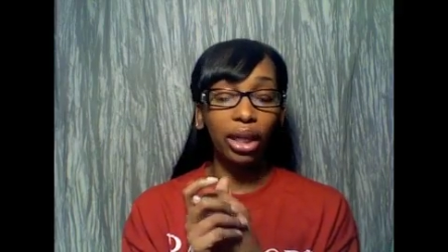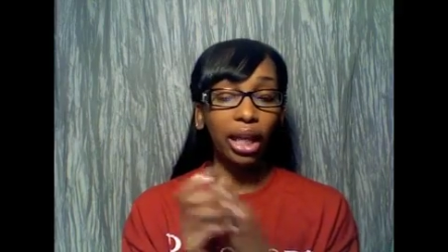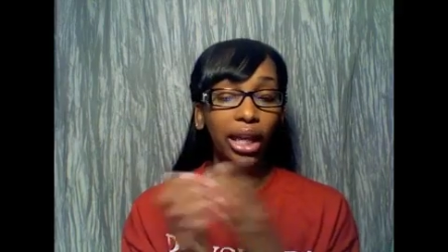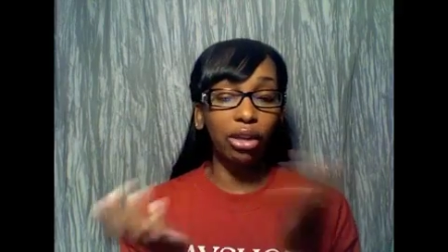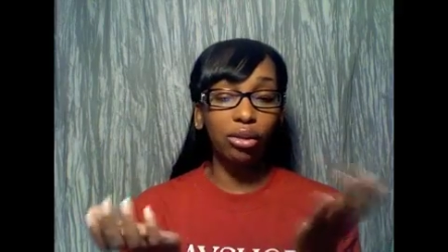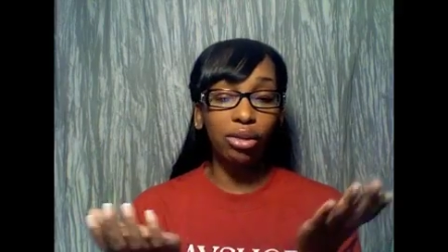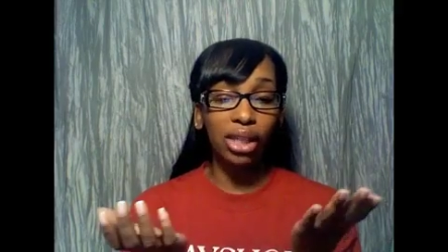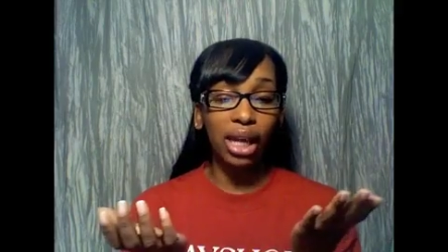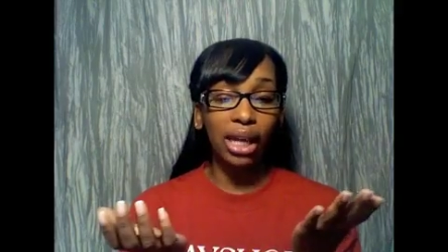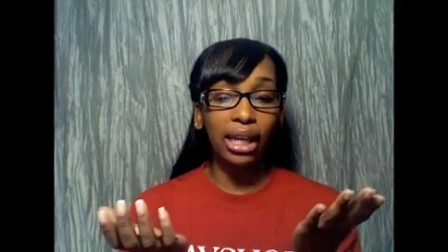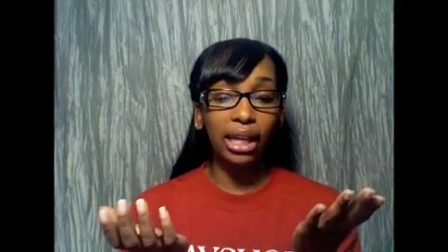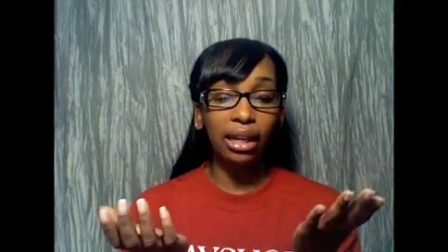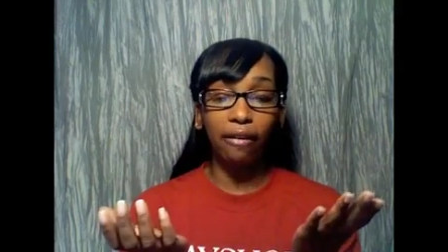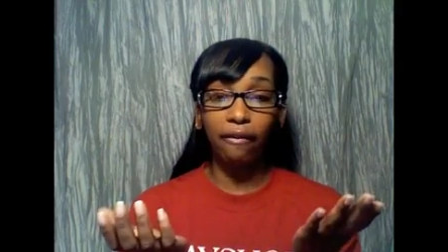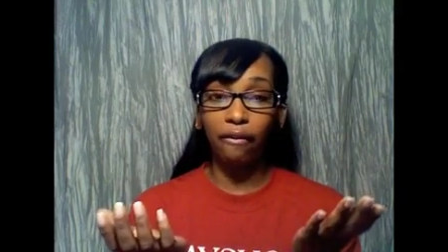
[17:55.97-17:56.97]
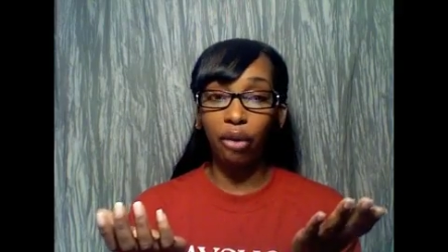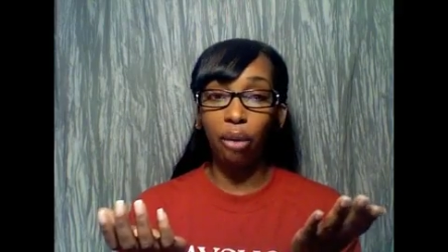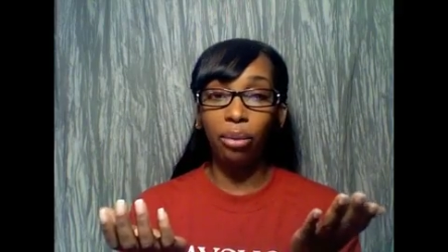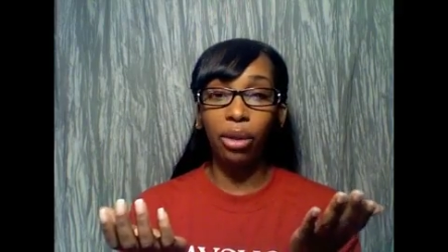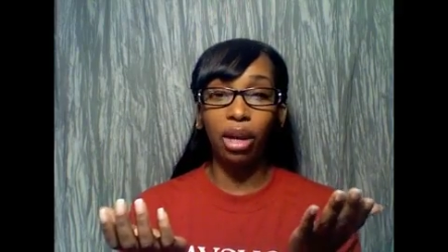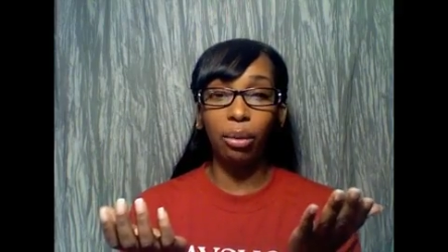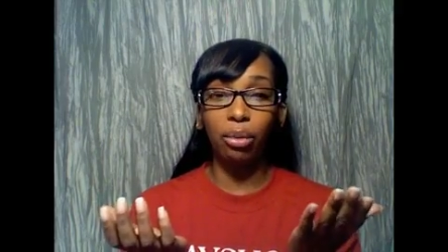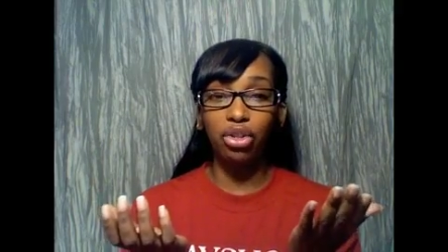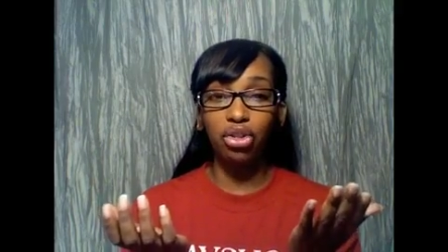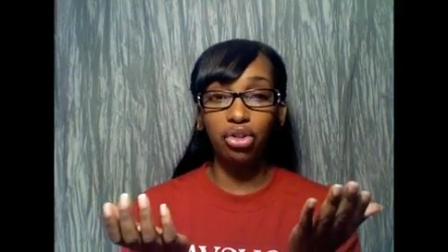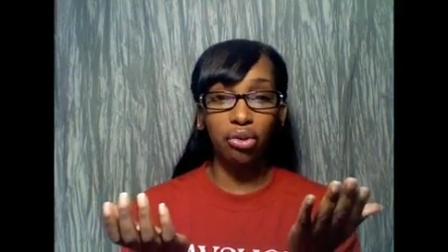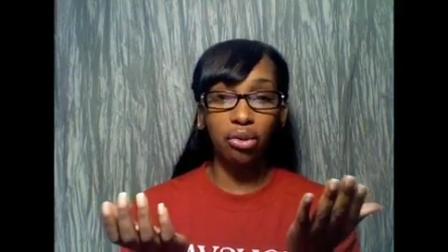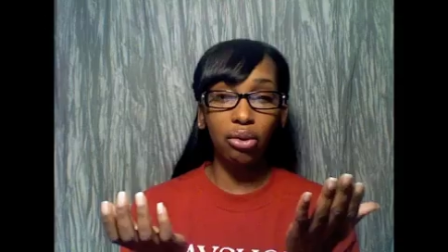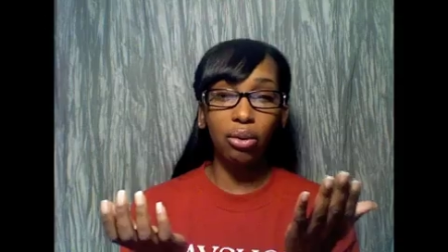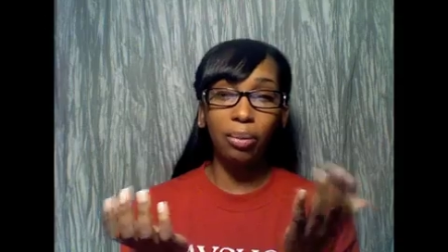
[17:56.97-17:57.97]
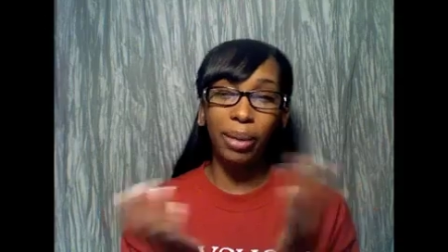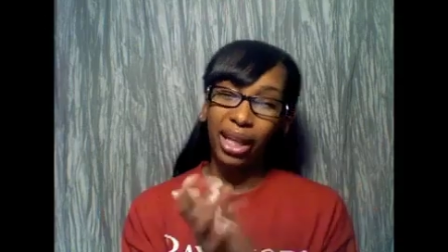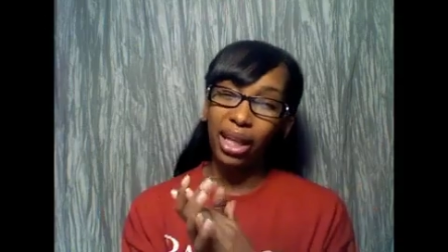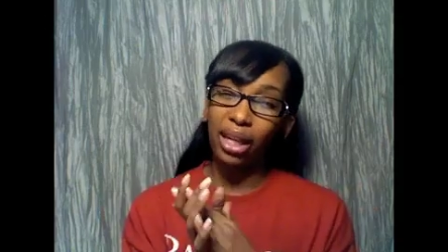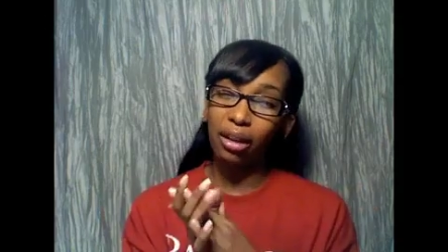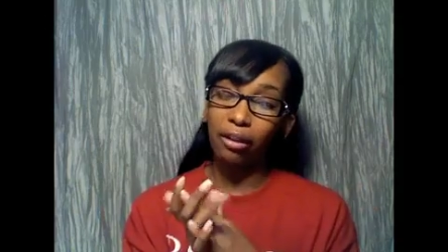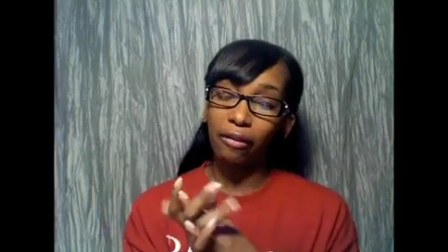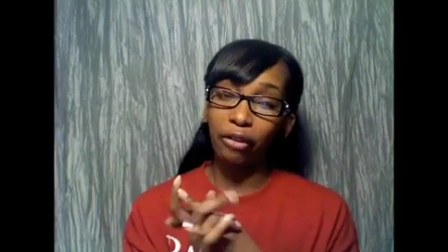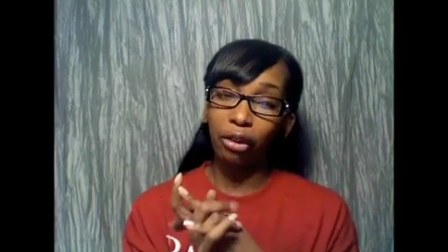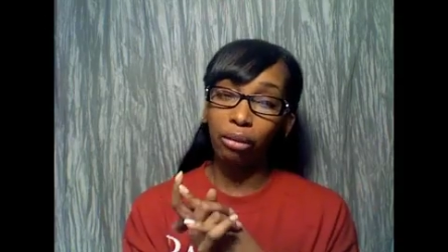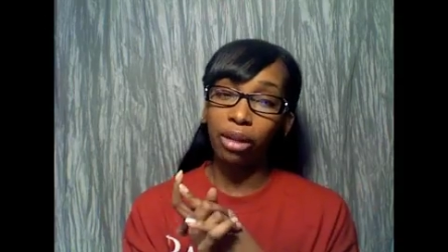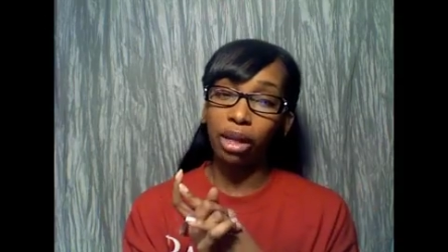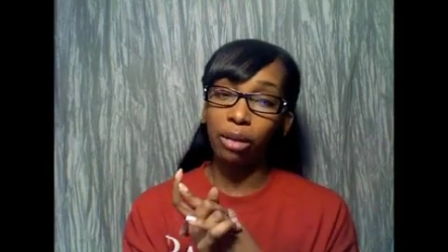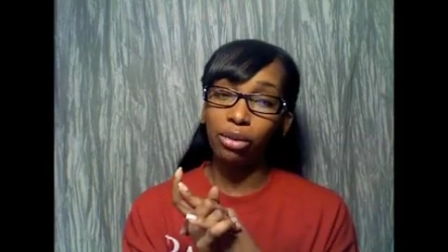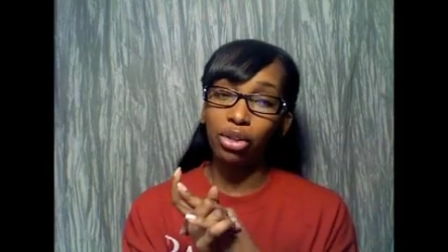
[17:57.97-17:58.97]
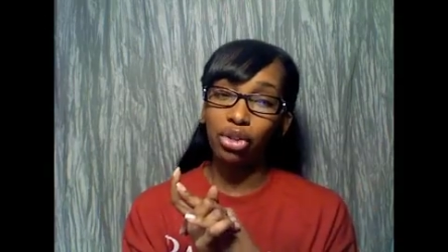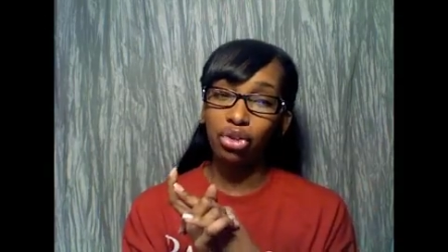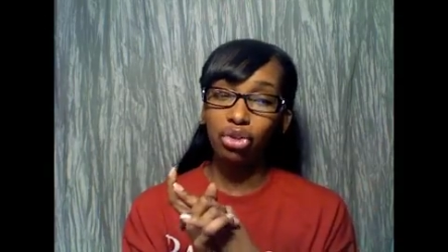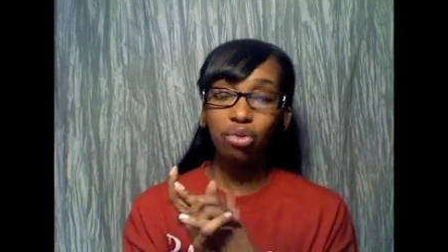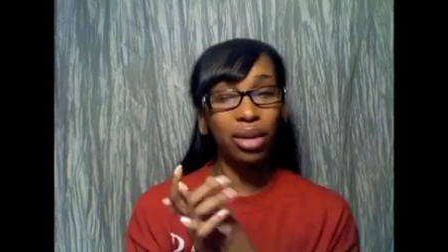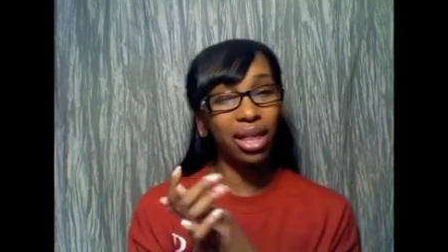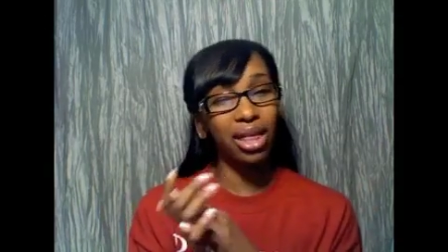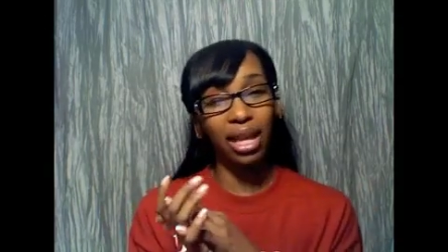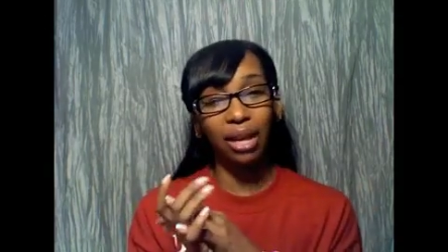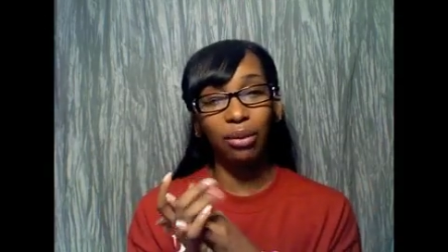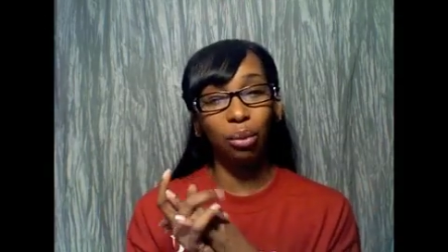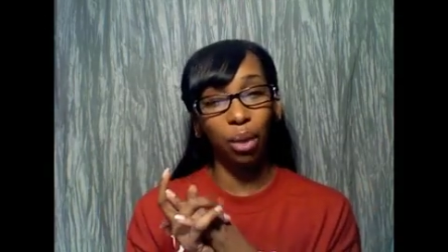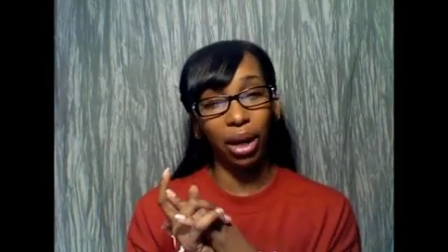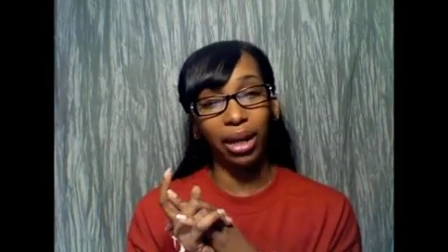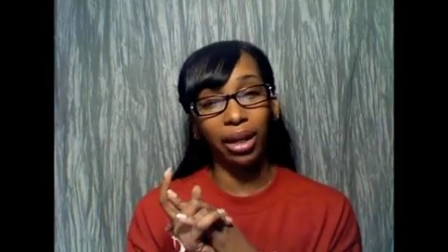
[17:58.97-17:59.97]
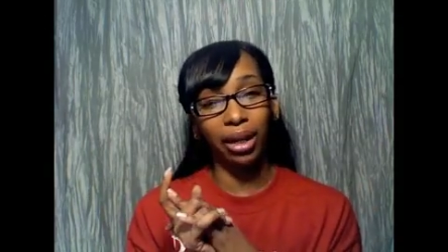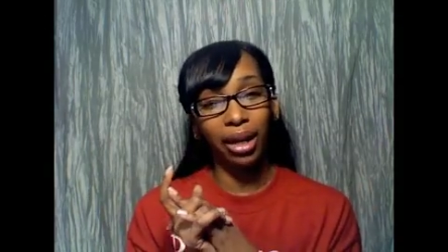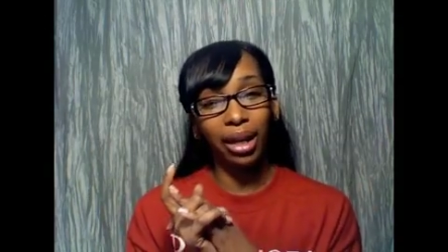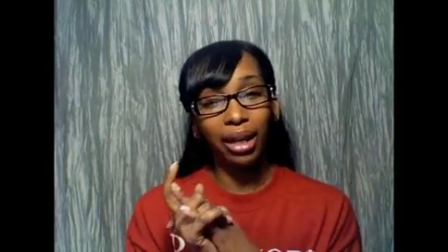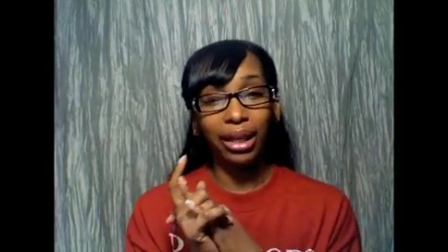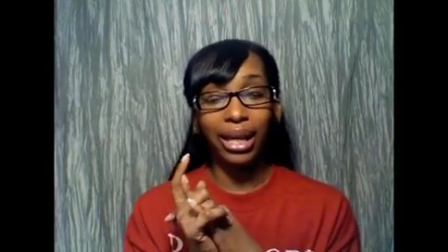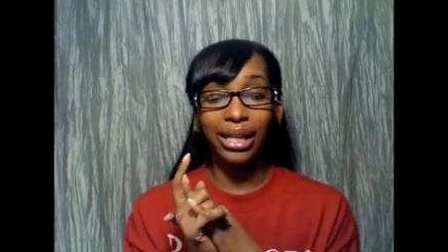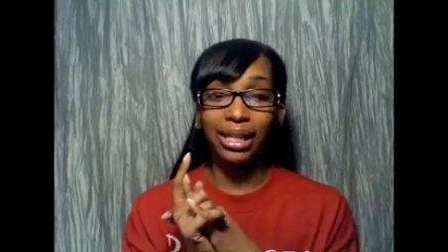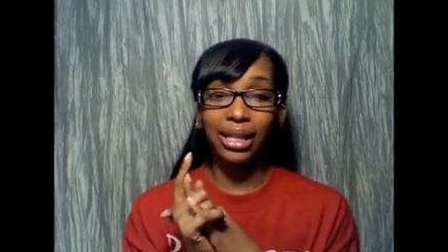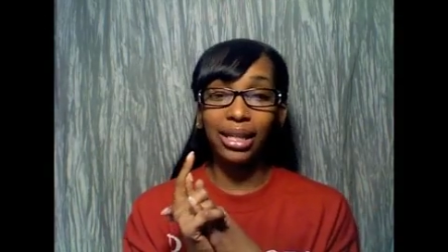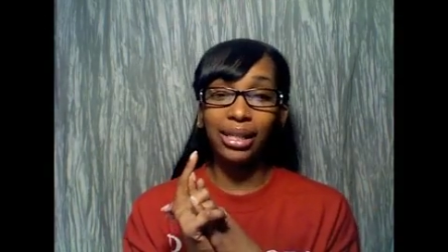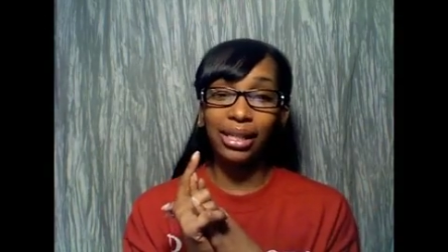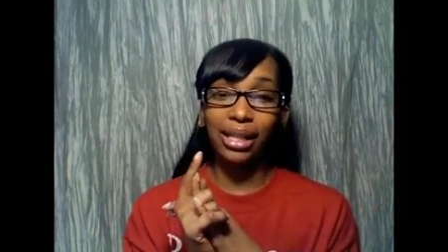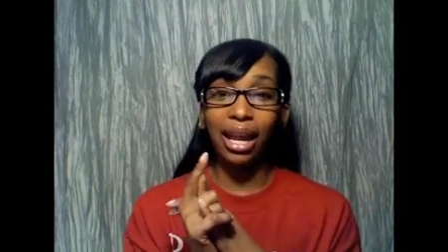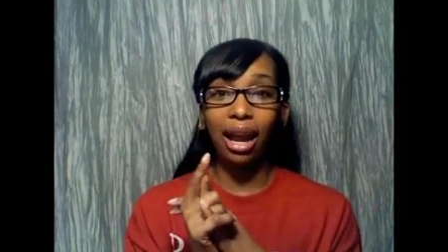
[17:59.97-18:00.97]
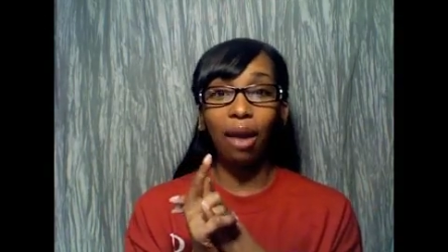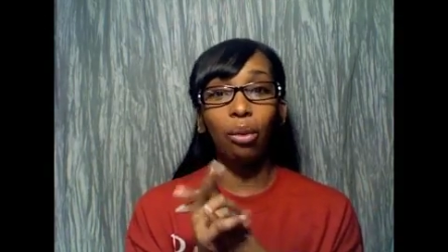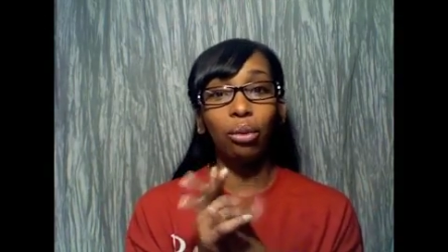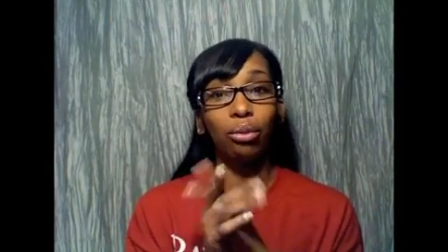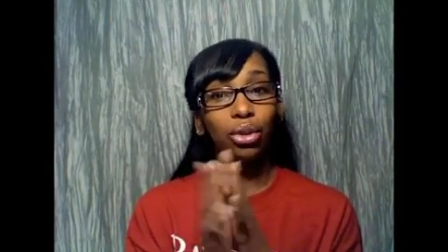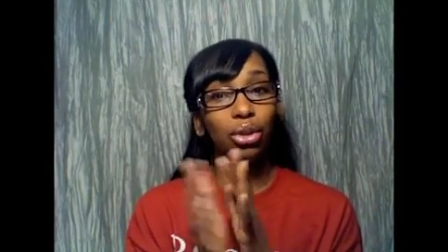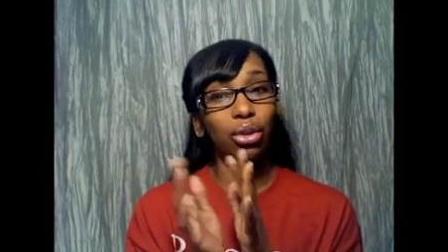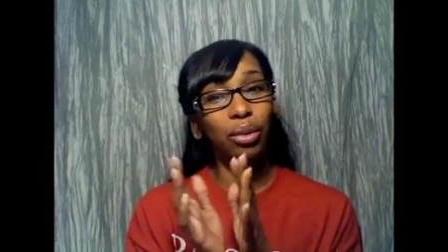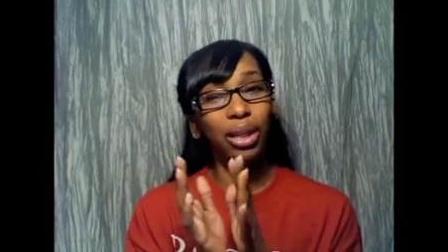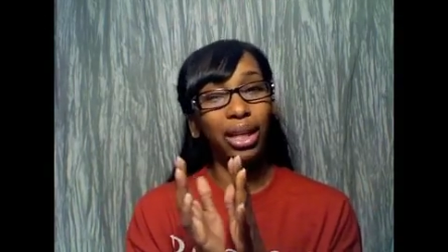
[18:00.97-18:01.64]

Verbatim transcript: Like you say, he confirmed that it was true, but he confirmed that it was true, and then what? Like, did he say I won't do it